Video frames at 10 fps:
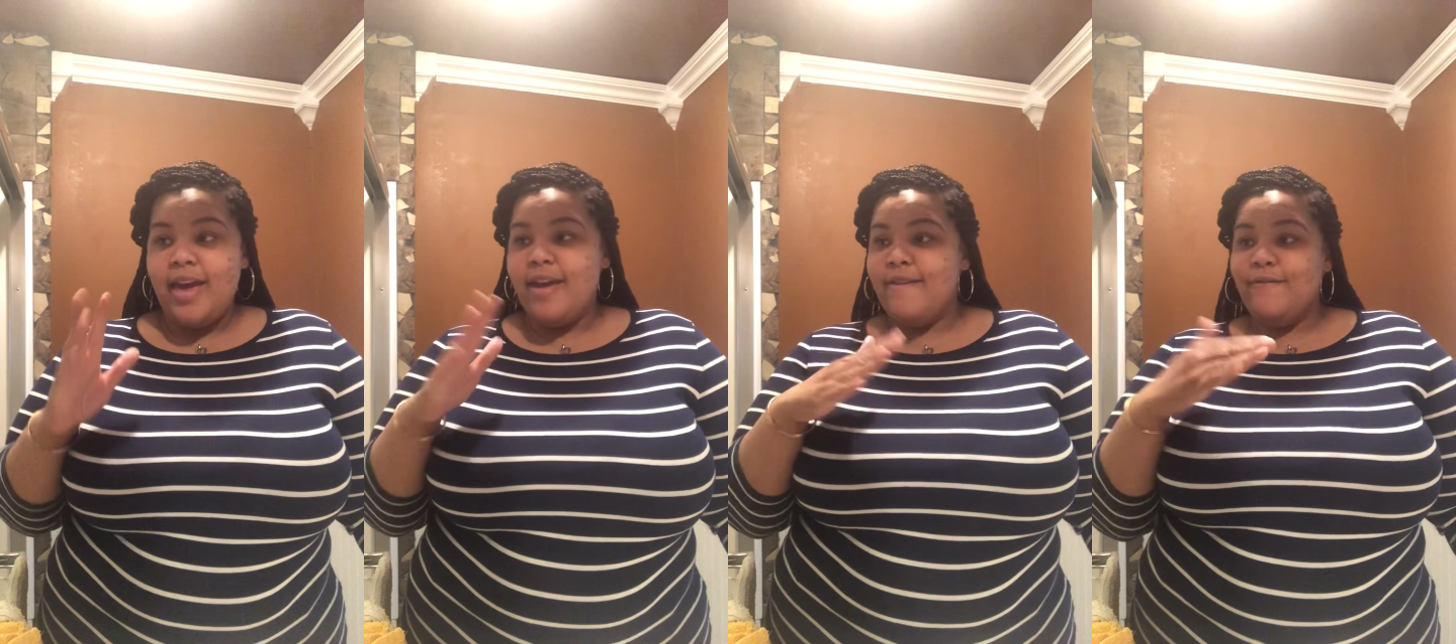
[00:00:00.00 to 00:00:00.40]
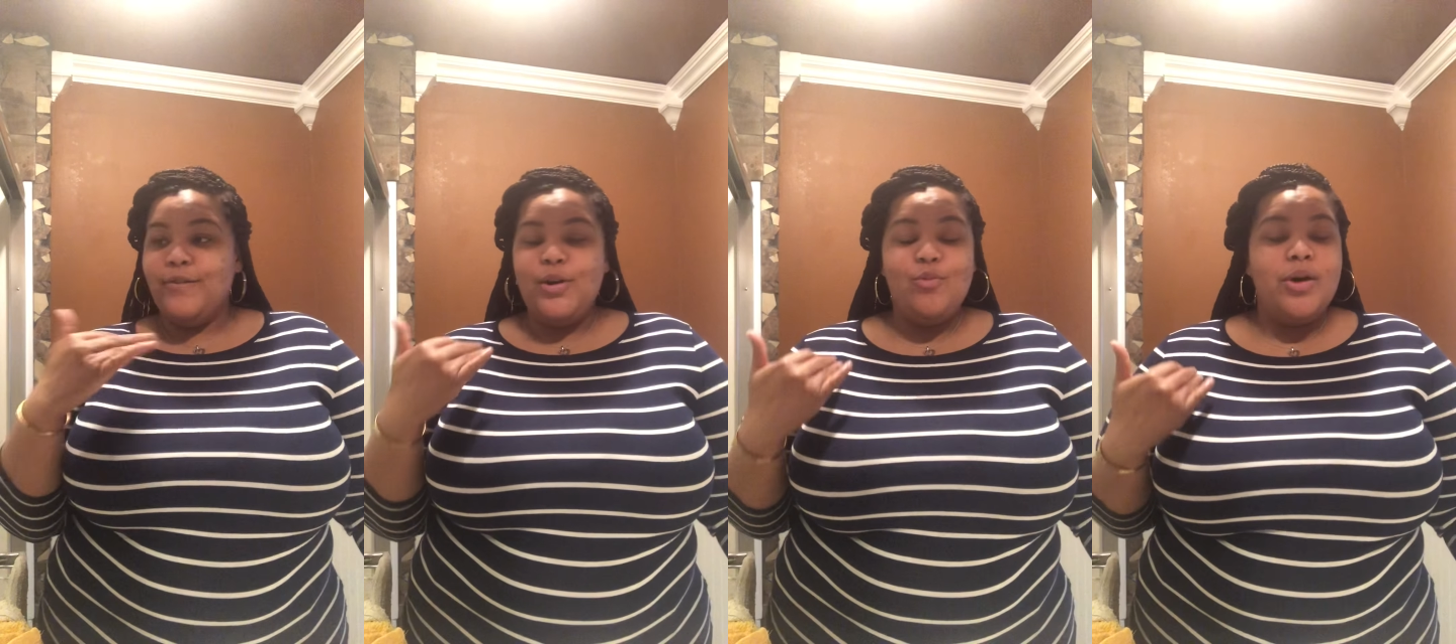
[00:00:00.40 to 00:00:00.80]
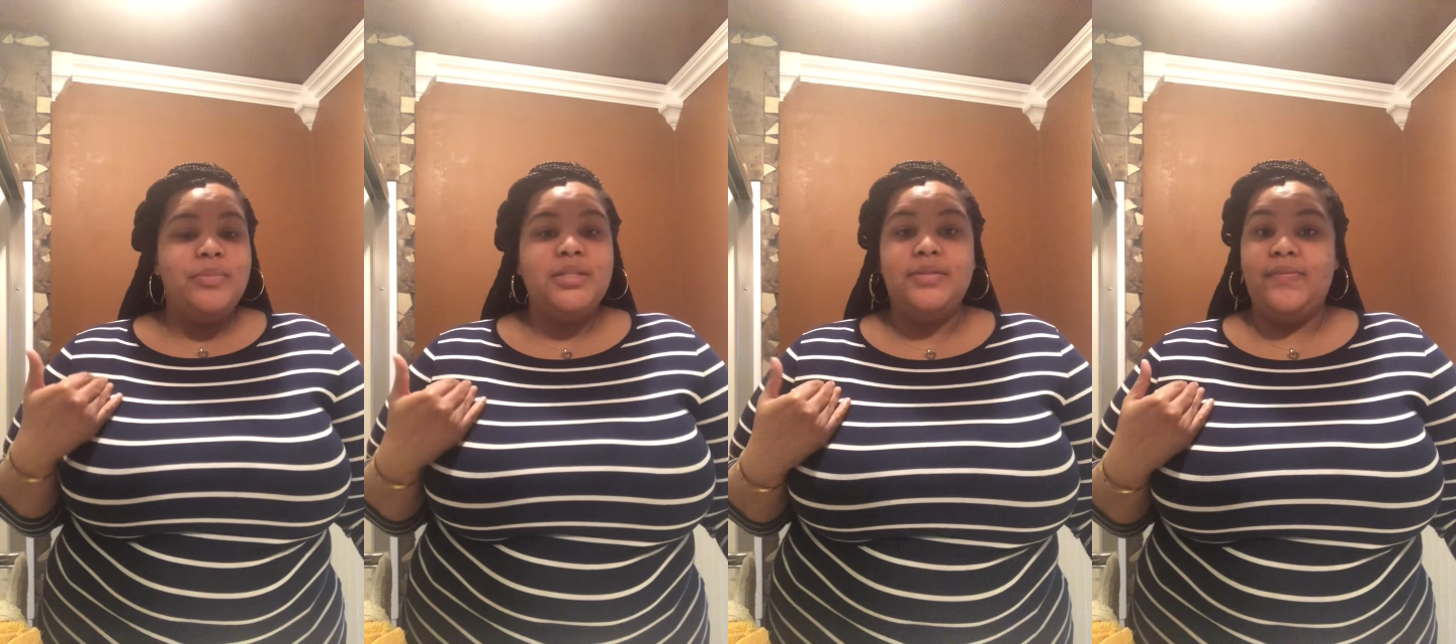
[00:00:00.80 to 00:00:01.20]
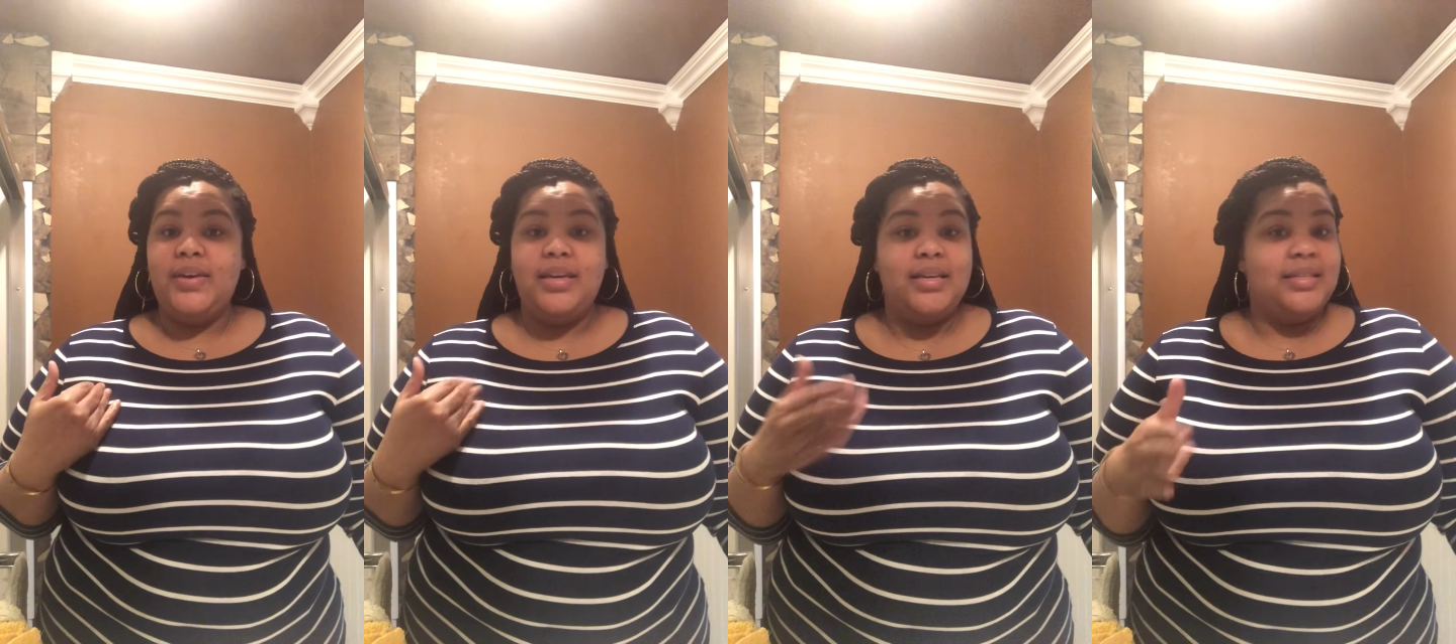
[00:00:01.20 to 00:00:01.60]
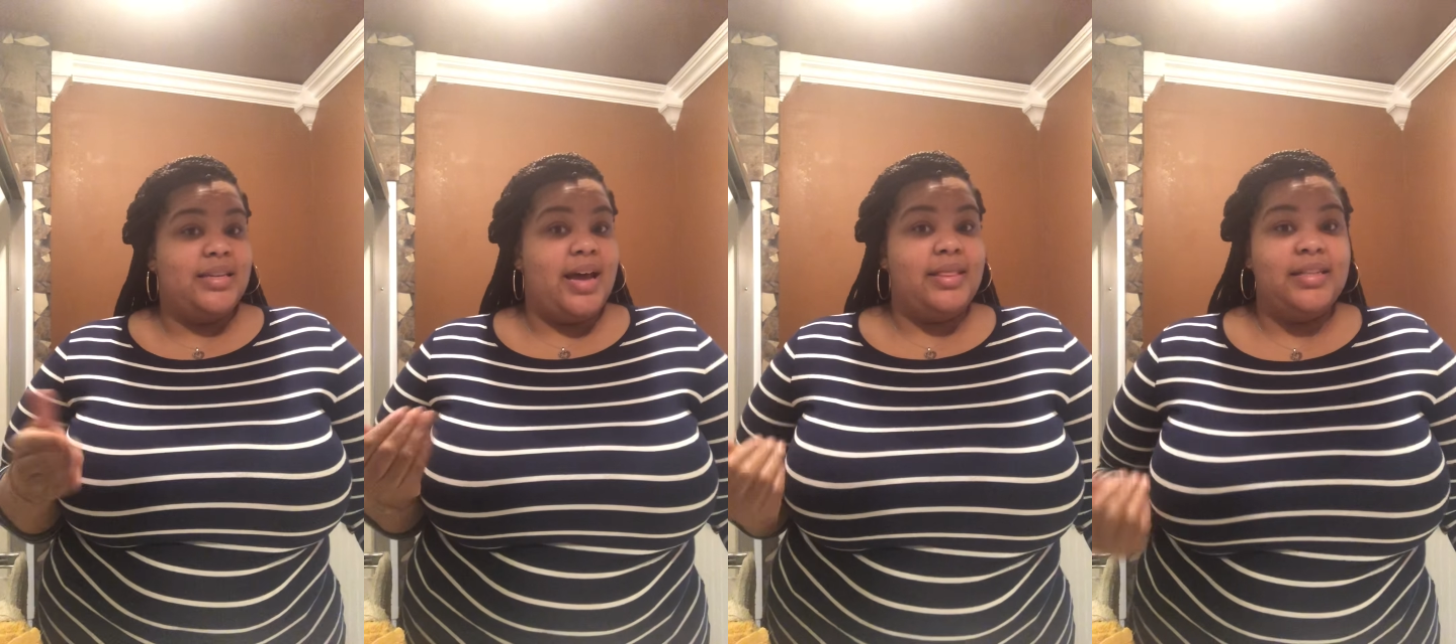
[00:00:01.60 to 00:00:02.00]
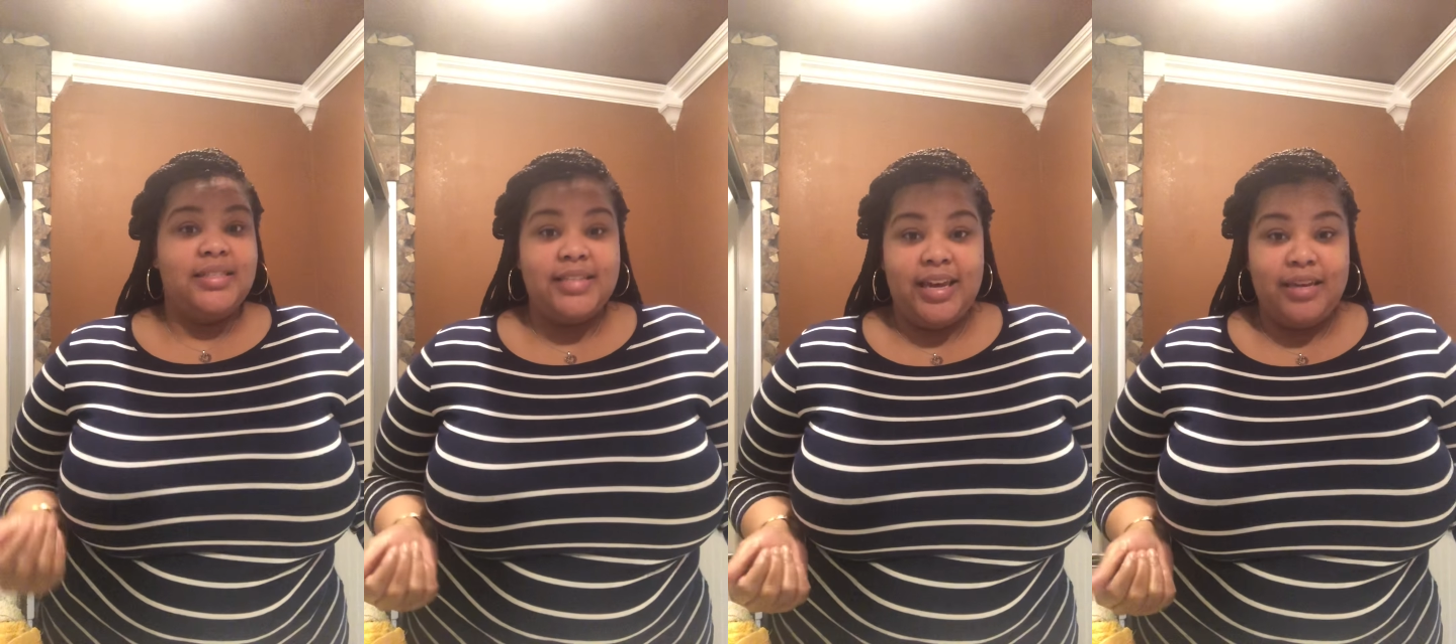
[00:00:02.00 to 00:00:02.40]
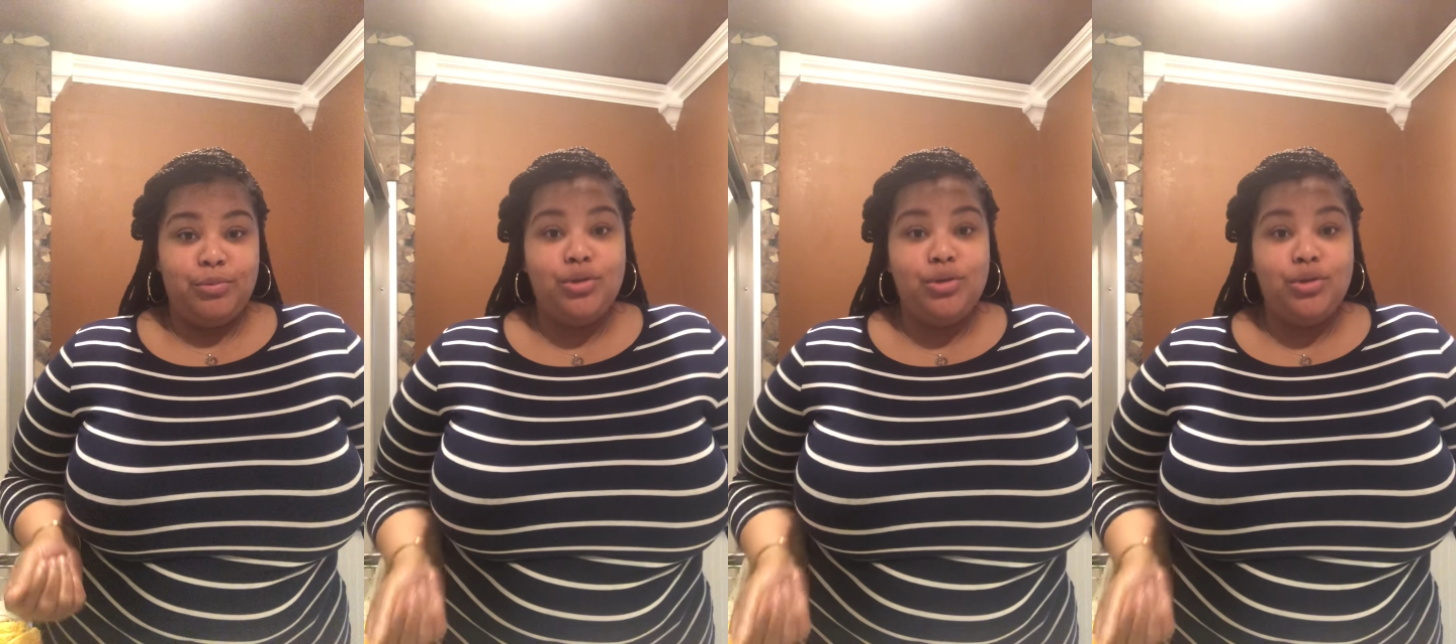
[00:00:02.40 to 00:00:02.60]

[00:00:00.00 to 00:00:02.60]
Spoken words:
Every woman's V is not the same.